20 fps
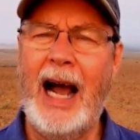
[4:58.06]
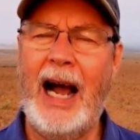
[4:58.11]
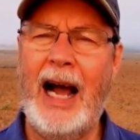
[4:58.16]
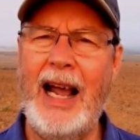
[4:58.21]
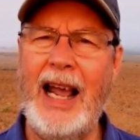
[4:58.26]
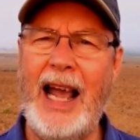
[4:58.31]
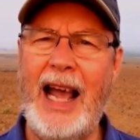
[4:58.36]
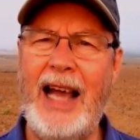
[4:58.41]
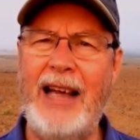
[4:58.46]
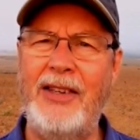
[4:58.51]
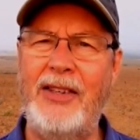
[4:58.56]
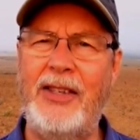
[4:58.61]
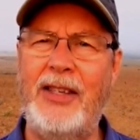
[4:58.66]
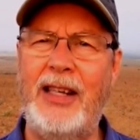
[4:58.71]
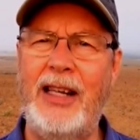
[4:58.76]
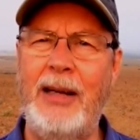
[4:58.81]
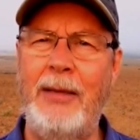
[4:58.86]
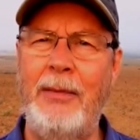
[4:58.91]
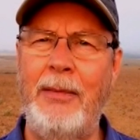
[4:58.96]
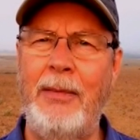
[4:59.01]
I
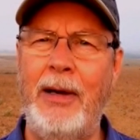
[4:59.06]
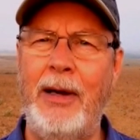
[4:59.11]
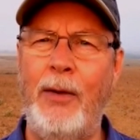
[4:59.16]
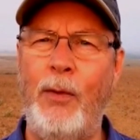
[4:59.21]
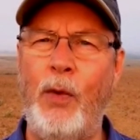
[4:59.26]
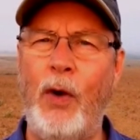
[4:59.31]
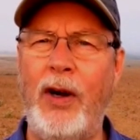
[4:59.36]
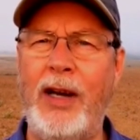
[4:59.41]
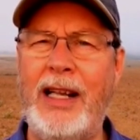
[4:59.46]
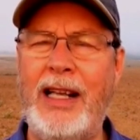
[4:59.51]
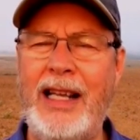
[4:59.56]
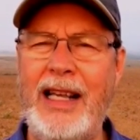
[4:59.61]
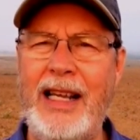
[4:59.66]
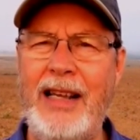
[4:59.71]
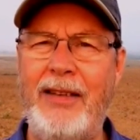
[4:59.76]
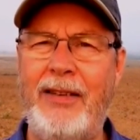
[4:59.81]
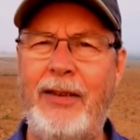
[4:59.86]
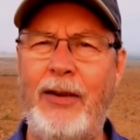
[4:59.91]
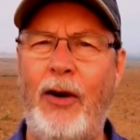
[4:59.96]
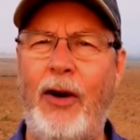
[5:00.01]
asked him uh, what
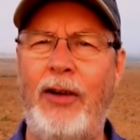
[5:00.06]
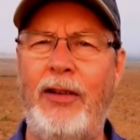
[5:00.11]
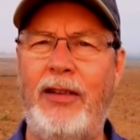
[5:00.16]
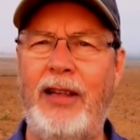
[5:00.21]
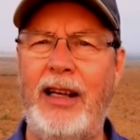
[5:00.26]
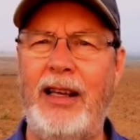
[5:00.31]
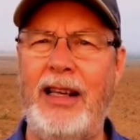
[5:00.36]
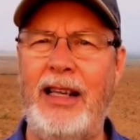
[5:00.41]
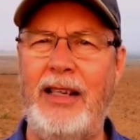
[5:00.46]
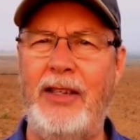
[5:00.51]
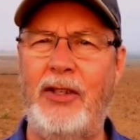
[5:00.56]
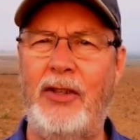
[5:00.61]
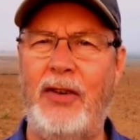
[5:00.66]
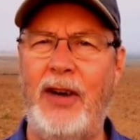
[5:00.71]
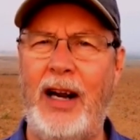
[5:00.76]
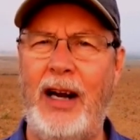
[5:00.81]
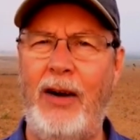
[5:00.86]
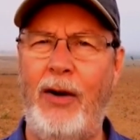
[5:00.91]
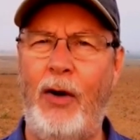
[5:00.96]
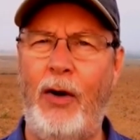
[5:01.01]
he thought that
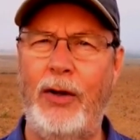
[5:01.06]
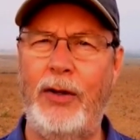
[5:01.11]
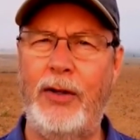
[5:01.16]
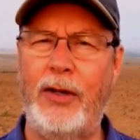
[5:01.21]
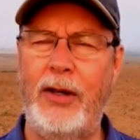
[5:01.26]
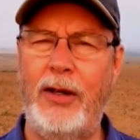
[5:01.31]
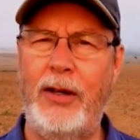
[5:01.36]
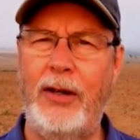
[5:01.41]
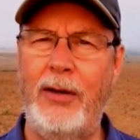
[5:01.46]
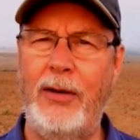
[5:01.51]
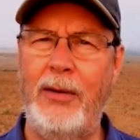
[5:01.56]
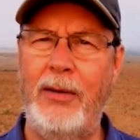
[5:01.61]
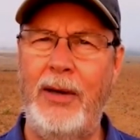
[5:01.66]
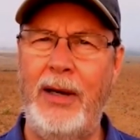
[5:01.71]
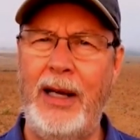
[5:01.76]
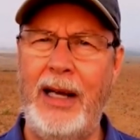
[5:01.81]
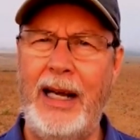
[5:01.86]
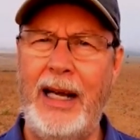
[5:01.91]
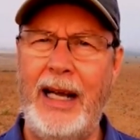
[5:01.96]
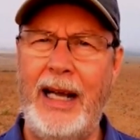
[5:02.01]
Israel ought to do,
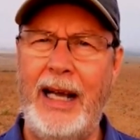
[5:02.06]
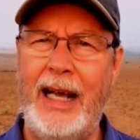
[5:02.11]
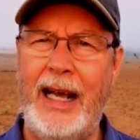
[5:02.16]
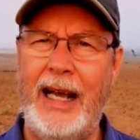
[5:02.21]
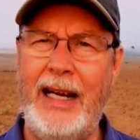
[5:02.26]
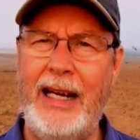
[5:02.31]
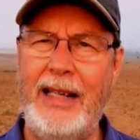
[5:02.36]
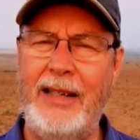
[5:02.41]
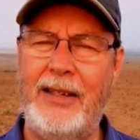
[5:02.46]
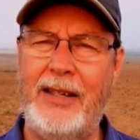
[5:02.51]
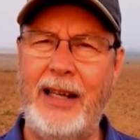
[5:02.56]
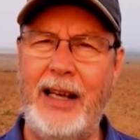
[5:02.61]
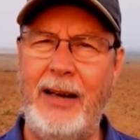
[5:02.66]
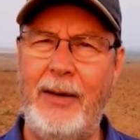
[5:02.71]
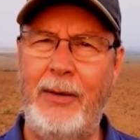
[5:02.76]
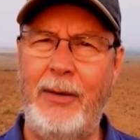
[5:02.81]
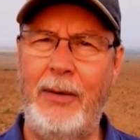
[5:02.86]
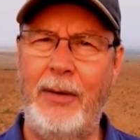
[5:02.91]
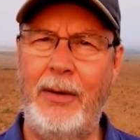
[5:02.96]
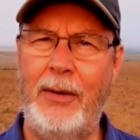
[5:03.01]
and he
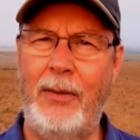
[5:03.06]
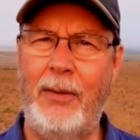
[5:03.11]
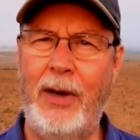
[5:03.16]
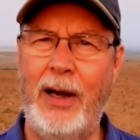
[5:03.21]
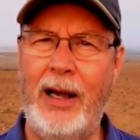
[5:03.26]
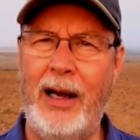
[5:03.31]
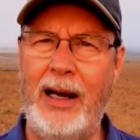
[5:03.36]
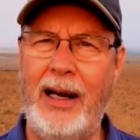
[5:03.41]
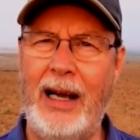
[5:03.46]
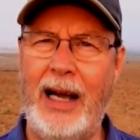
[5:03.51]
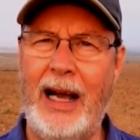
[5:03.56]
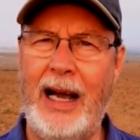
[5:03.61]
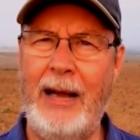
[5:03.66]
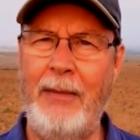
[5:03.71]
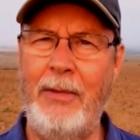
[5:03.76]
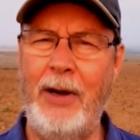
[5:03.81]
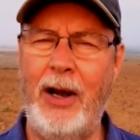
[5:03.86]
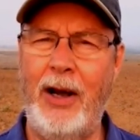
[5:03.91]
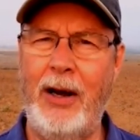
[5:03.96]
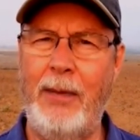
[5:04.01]
said, "Well,
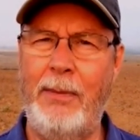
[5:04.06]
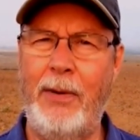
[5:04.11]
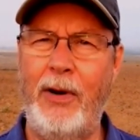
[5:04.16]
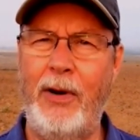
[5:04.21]
I'm not a